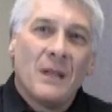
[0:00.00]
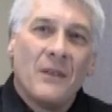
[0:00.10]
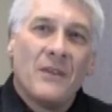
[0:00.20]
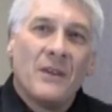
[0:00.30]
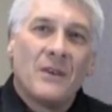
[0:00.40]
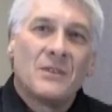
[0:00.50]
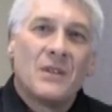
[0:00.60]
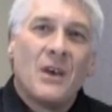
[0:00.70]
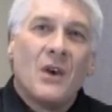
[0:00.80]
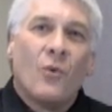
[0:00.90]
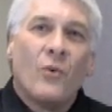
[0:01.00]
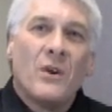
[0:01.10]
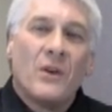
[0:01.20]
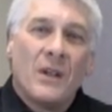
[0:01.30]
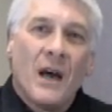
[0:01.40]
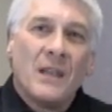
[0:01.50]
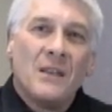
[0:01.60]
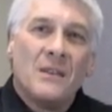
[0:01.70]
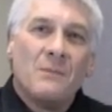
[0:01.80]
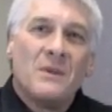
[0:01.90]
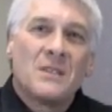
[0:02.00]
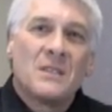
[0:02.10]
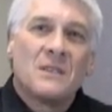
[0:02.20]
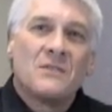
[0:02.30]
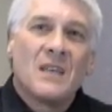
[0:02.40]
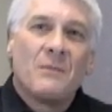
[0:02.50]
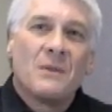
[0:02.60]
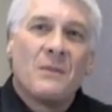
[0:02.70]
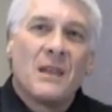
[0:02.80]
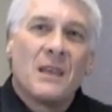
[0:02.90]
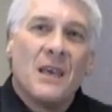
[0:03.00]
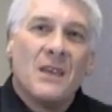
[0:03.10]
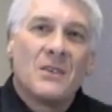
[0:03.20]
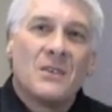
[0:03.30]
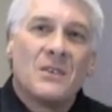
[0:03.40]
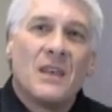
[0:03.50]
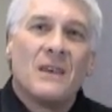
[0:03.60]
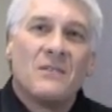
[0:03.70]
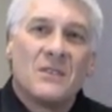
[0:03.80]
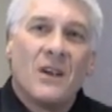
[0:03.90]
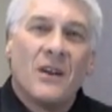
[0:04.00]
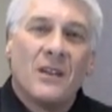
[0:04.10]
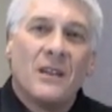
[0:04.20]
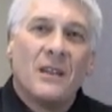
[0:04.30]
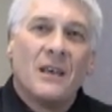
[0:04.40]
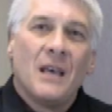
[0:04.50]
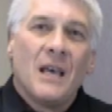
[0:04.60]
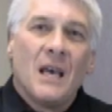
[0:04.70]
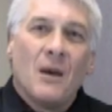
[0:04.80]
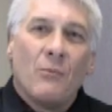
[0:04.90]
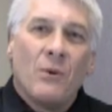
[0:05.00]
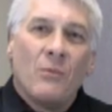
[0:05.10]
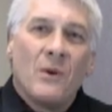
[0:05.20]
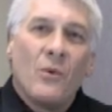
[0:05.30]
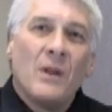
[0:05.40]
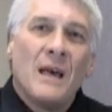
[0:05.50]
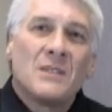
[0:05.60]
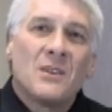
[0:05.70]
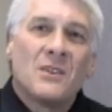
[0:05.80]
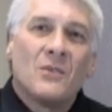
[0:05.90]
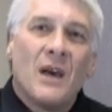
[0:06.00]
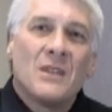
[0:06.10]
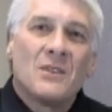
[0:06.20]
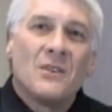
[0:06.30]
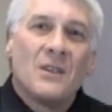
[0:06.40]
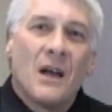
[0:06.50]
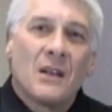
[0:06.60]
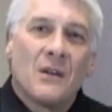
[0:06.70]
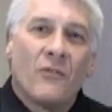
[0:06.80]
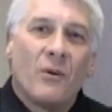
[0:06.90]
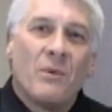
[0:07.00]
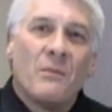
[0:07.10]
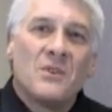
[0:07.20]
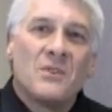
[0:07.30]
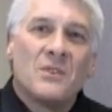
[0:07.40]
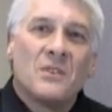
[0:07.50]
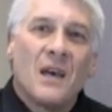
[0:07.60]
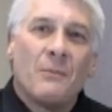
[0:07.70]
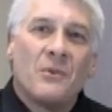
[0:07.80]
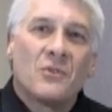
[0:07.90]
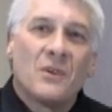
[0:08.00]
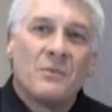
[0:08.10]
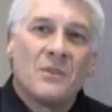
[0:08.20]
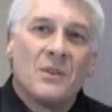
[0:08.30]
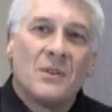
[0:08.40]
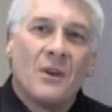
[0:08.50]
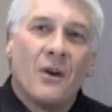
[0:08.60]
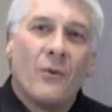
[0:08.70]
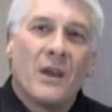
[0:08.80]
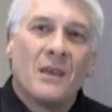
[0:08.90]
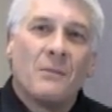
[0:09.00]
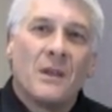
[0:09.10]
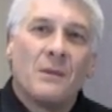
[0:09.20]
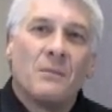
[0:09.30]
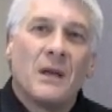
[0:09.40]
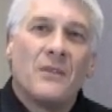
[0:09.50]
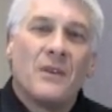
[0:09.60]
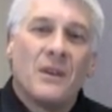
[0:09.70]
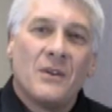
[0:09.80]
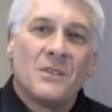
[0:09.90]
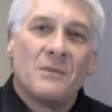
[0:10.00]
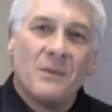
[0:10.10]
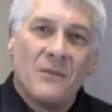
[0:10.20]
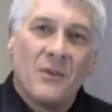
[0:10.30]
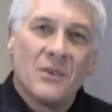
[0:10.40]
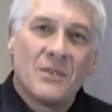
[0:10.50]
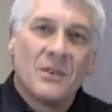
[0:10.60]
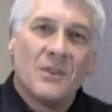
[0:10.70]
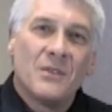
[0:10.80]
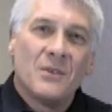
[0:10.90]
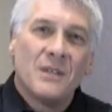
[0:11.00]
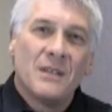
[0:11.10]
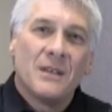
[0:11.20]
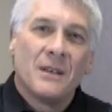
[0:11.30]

blood thinners, we are not in the business of stopping medications they have started. But we will ask you to ask your doctor for permission to stop prescription or recommended blood thinners before surgery.